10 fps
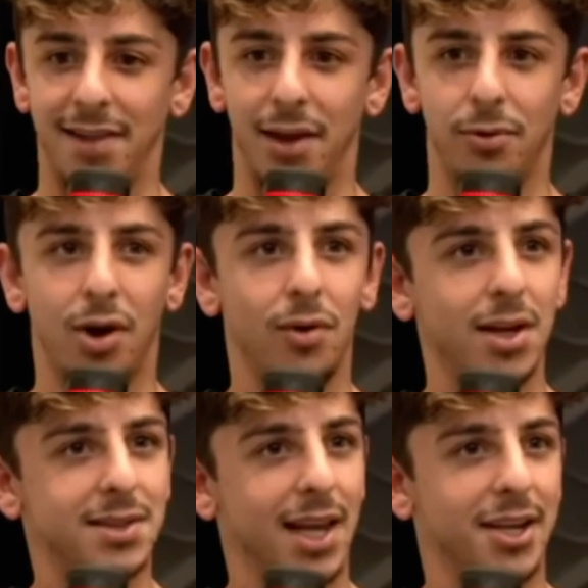they would
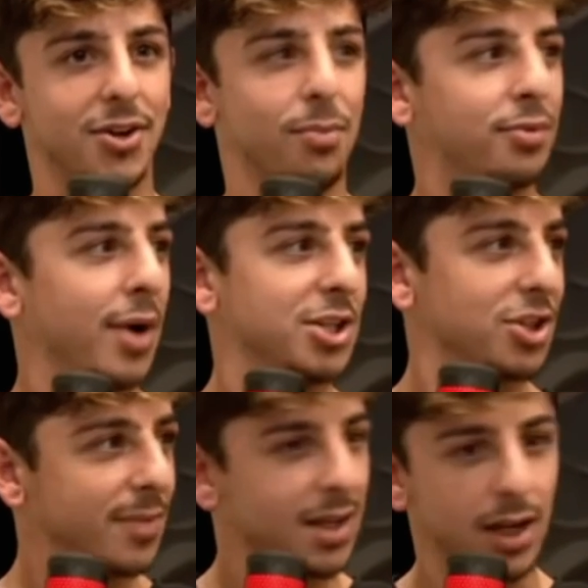always, like, you know,
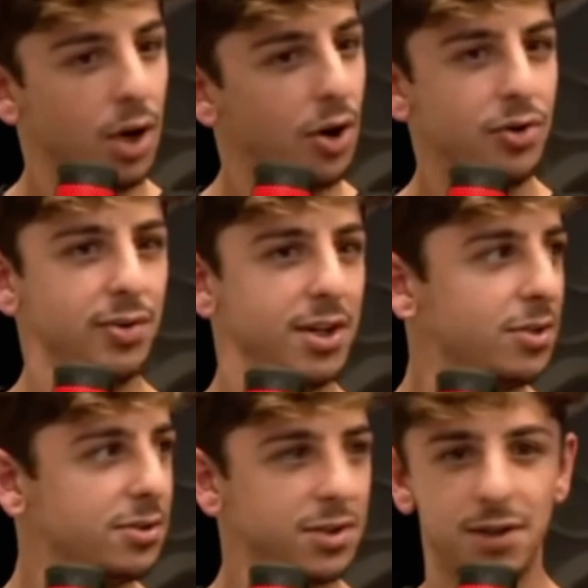pressure me like, yo, you need to
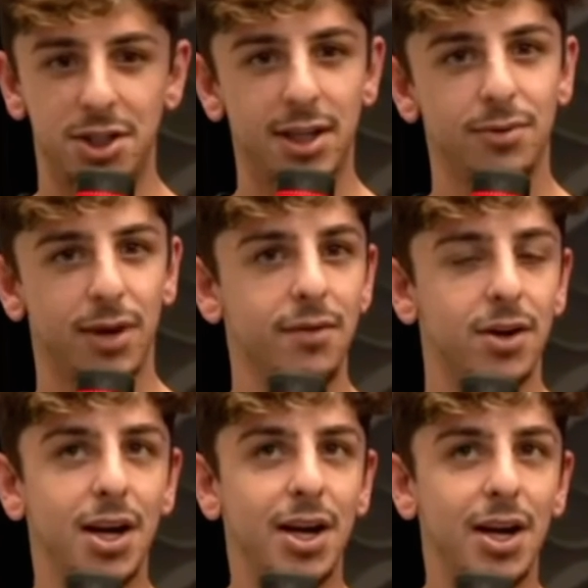lose your virginity, whatever.